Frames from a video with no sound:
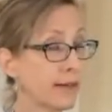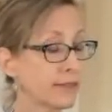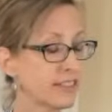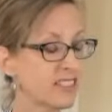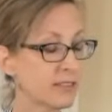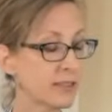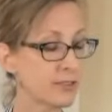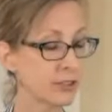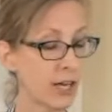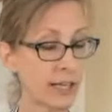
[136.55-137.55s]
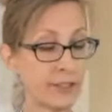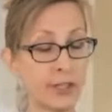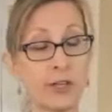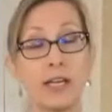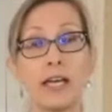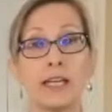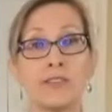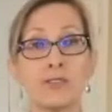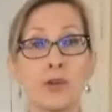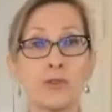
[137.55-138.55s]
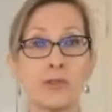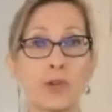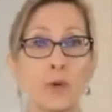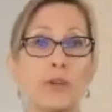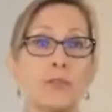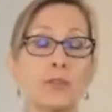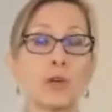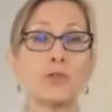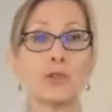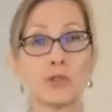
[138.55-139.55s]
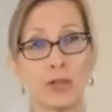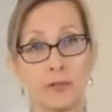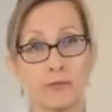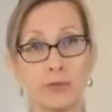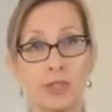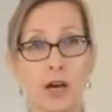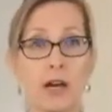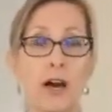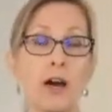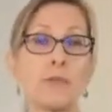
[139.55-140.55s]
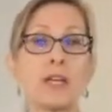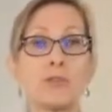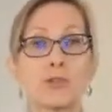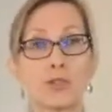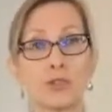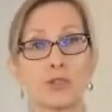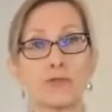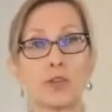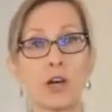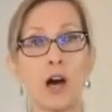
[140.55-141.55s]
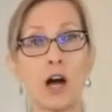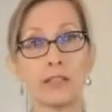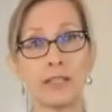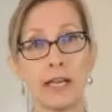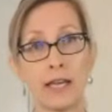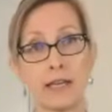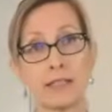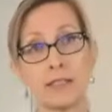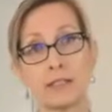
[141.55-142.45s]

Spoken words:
There's a lot in there. And there's also, if you go to straightupfood.com and you search for holiday,